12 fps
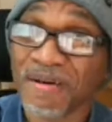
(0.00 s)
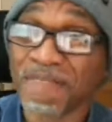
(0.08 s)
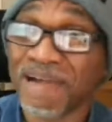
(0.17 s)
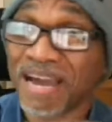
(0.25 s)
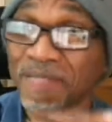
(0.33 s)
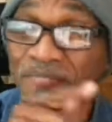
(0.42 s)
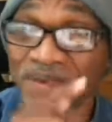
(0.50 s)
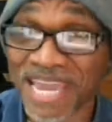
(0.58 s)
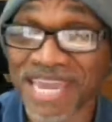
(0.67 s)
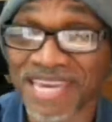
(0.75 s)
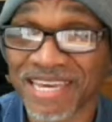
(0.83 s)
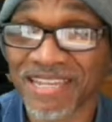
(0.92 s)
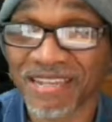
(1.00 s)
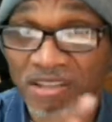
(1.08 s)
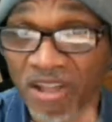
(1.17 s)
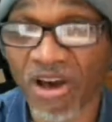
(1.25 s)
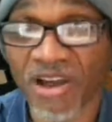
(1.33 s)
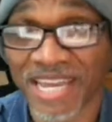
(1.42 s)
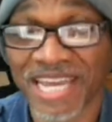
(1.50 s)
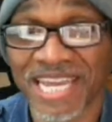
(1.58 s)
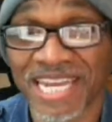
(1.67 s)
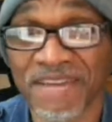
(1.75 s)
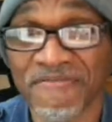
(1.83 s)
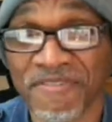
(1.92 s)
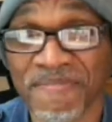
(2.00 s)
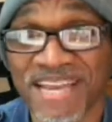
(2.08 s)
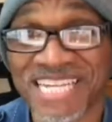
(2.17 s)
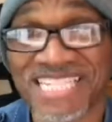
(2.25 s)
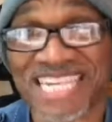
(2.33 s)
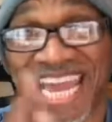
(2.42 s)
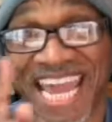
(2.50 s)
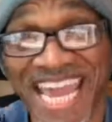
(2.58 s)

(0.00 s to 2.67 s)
my bank login information